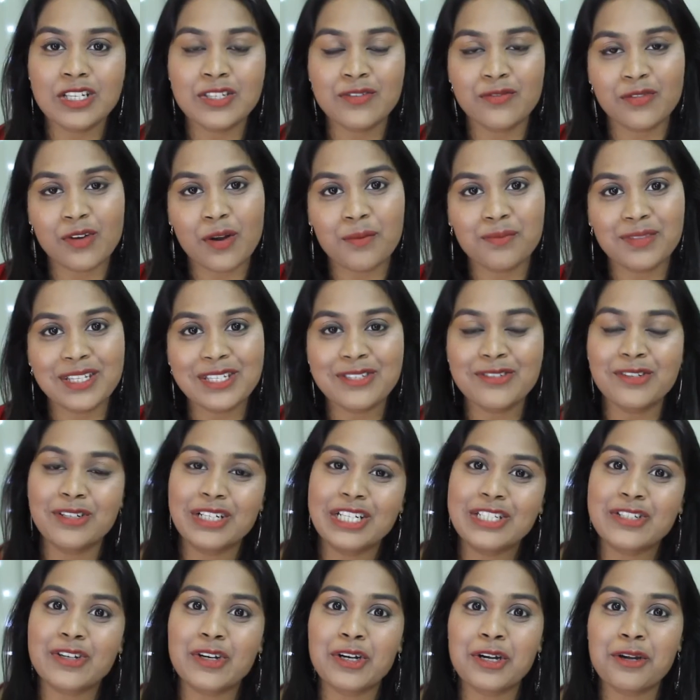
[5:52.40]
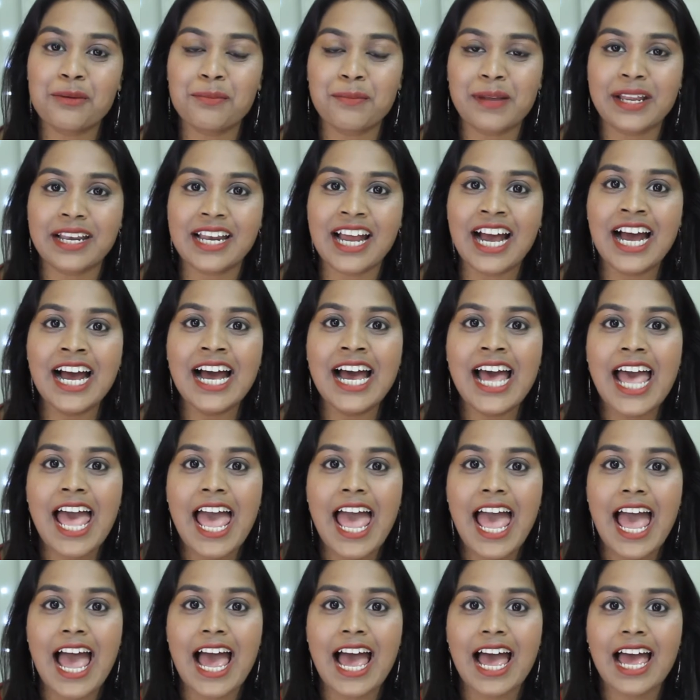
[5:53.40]
from the Surajkund Mela.
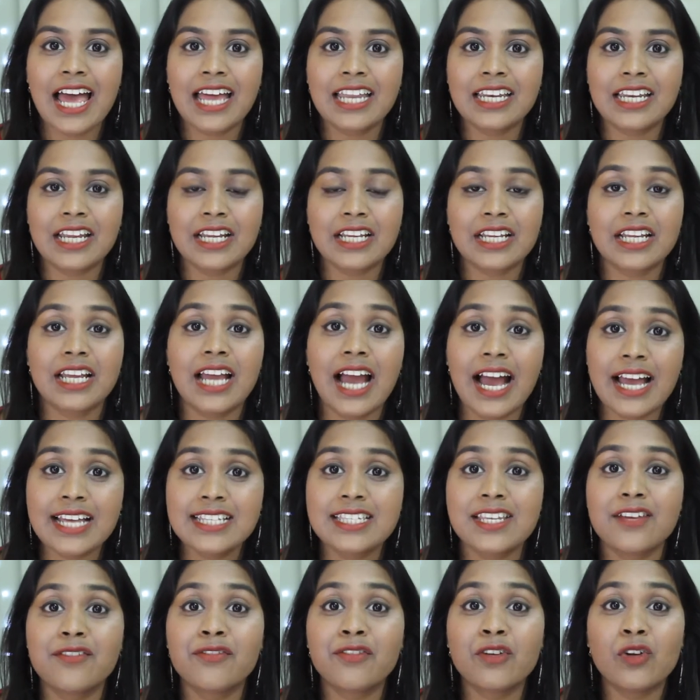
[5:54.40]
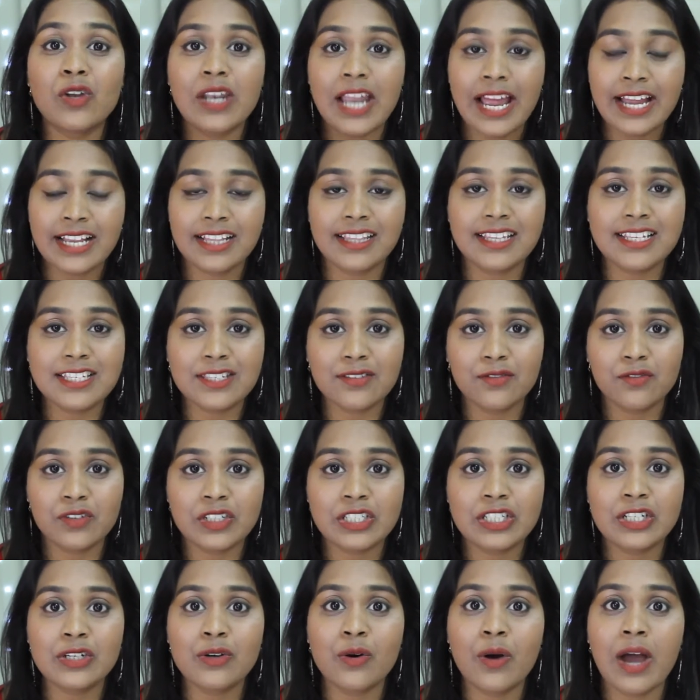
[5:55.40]
And guys, if you like this
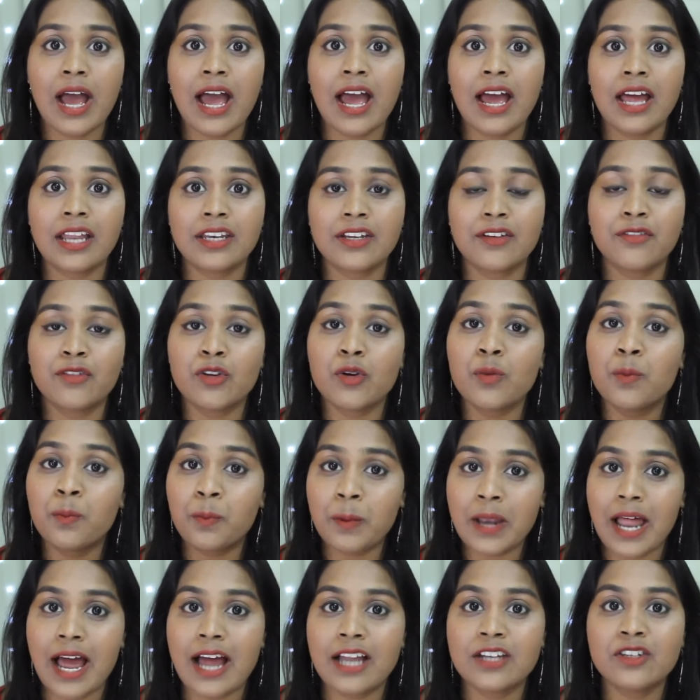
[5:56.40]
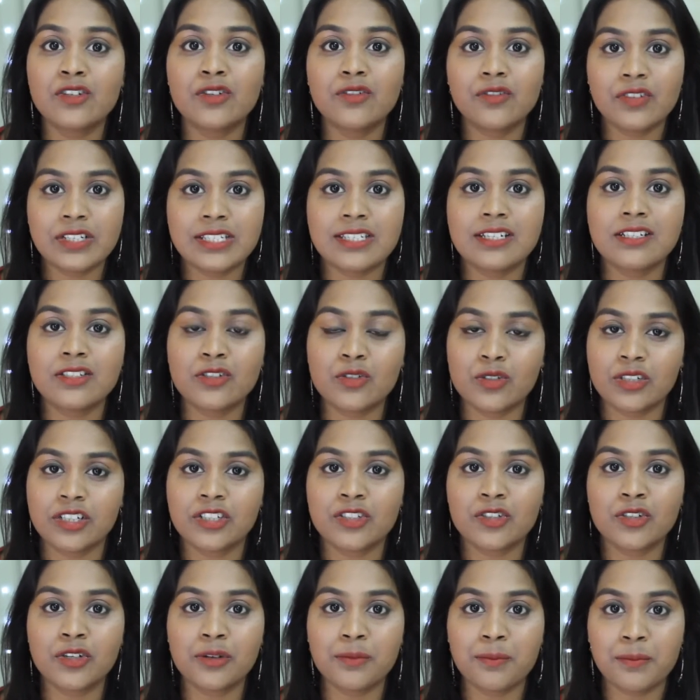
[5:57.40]
video and if you plan to visit
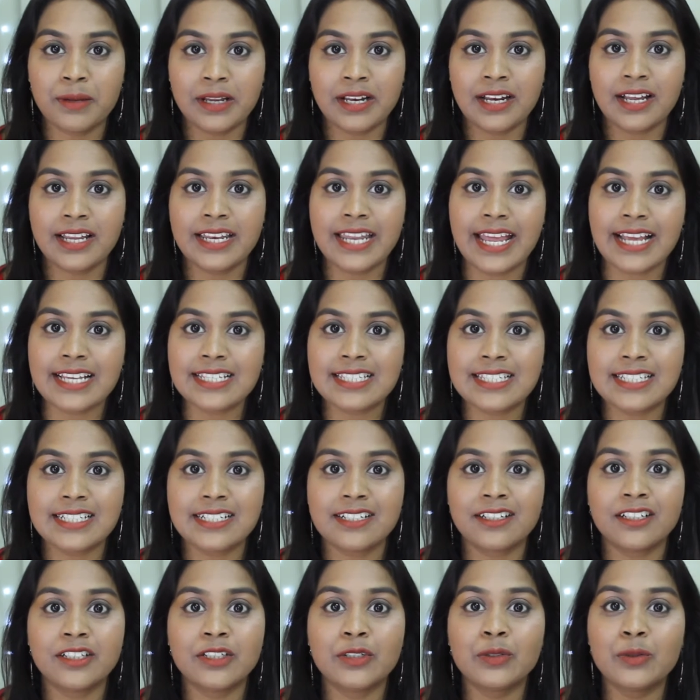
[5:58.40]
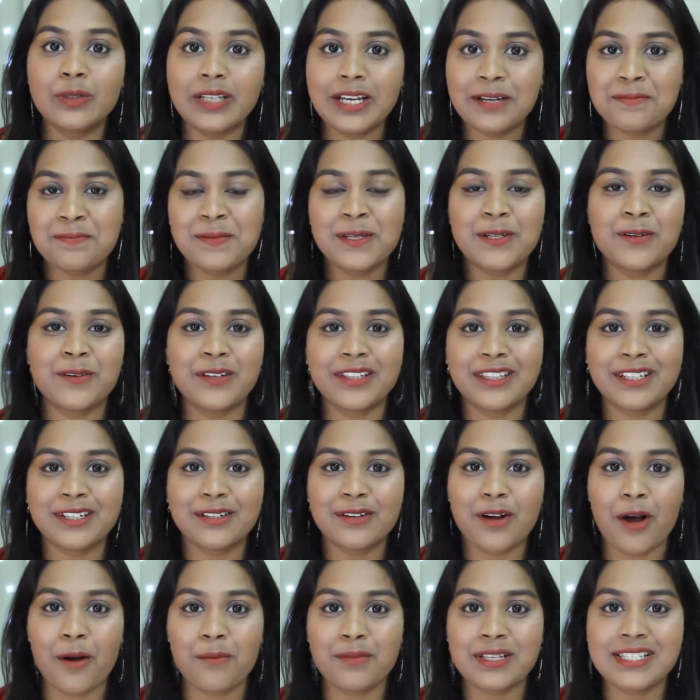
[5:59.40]
Surajkund Mela next year, do let me know in the
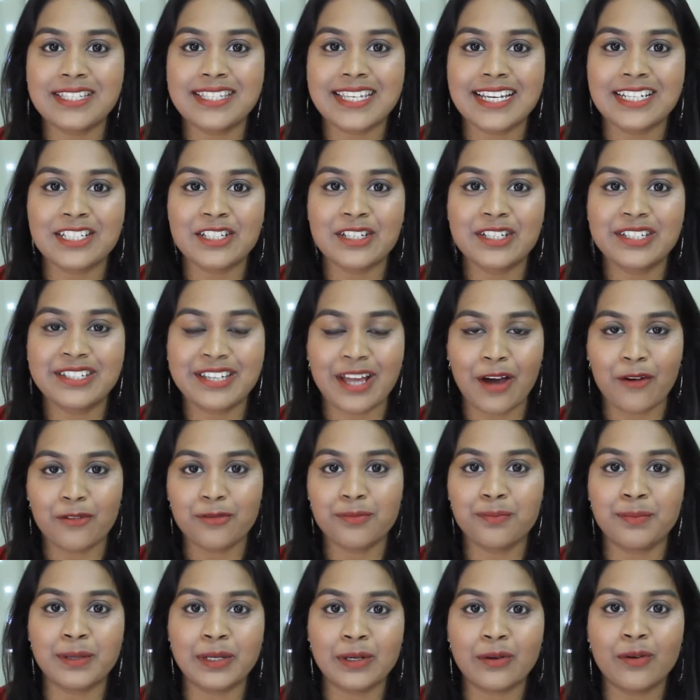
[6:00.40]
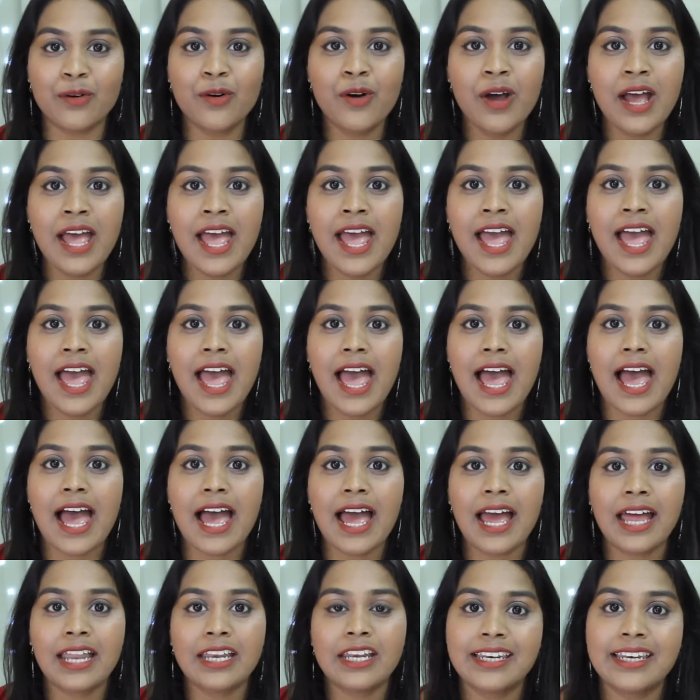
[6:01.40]
comment section down below.
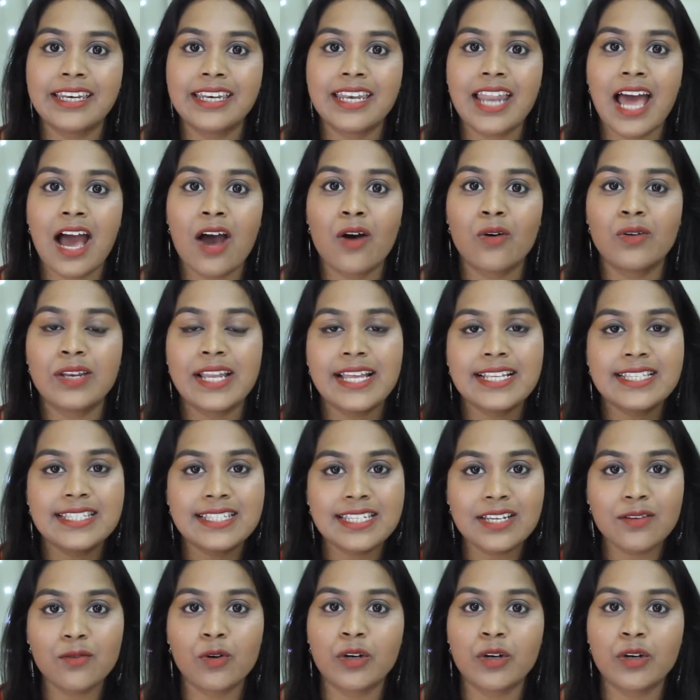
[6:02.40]
And now let's see